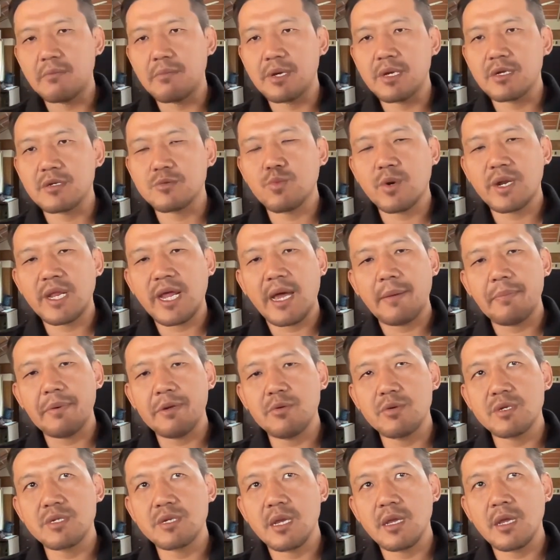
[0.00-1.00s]
because what
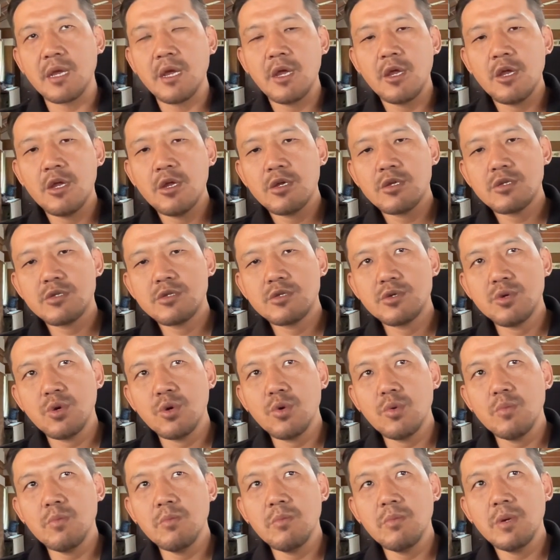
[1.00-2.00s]
happened was like
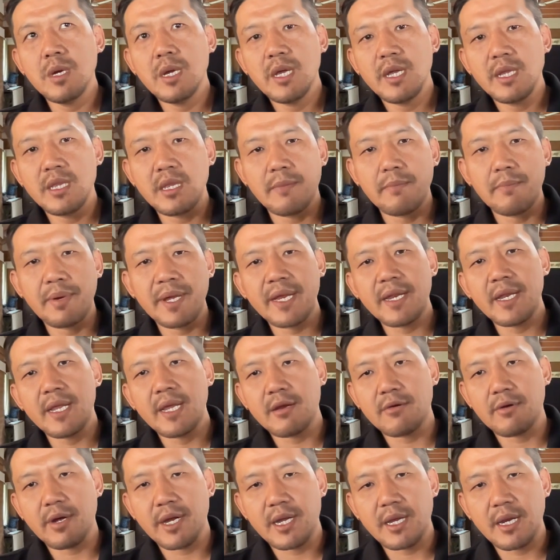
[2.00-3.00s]
Zoom in the
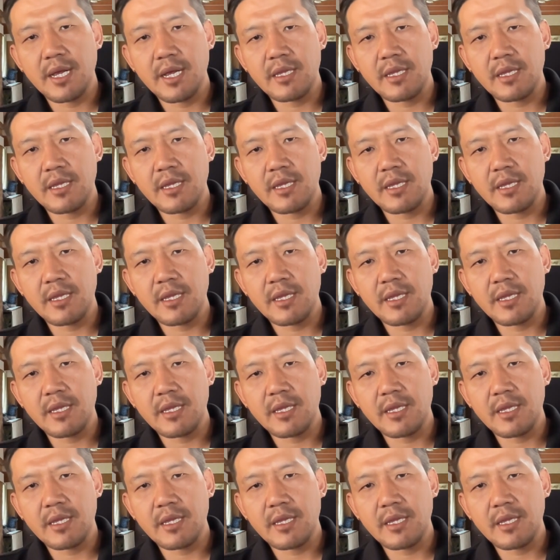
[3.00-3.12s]
beginning, right?